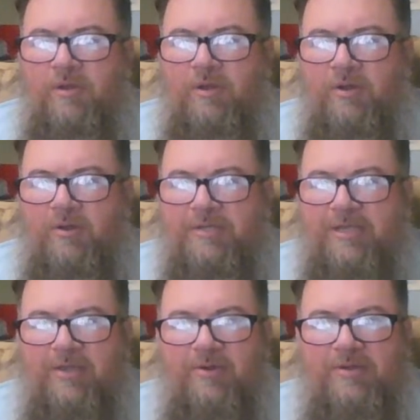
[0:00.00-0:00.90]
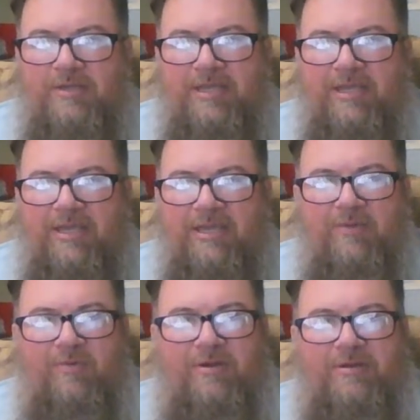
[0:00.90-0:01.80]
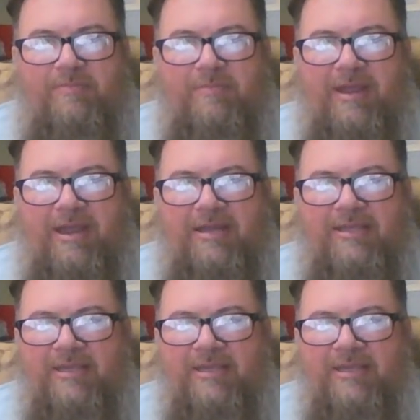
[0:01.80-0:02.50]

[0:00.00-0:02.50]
Okay, okay, welcome back.